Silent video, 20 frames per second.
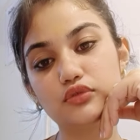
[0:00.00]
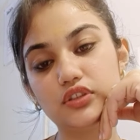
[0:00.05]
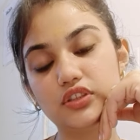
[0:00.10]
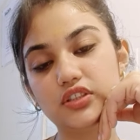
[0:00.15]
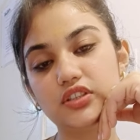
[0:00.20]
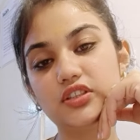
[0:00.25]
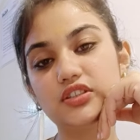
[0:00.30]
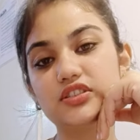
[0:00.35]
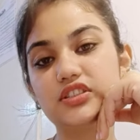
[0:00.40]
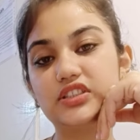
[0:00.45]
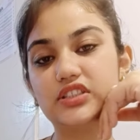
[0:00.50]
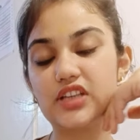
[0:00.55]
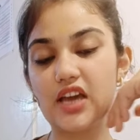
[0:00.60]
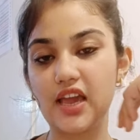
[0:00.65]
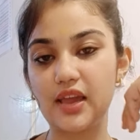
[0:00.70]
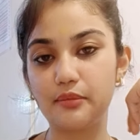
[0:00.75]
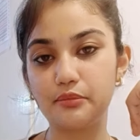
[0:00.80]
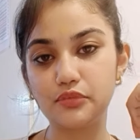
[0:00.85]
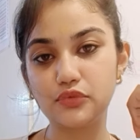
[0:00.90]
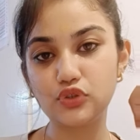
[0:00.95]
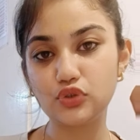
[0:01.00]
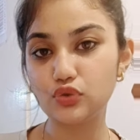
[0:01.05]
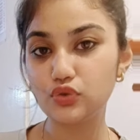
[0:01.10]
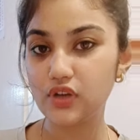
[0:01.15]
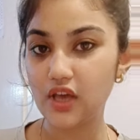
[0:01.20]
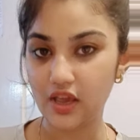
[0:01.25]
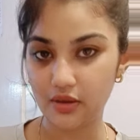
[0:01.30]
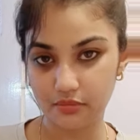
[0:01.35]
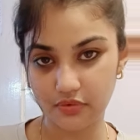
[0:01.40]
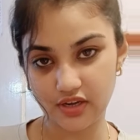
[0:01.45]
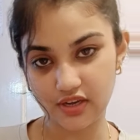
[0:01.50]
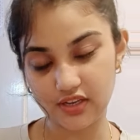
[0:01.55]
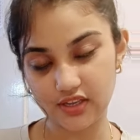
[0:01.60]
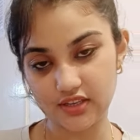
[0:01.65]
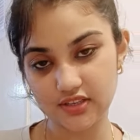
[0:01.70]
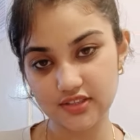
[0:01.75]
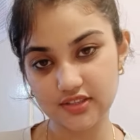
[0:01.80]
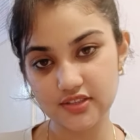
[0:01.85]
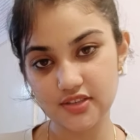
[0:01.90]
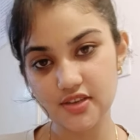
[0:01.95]
the type 2
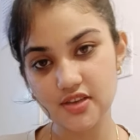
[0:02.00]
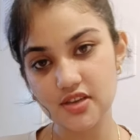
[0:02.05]
diabetes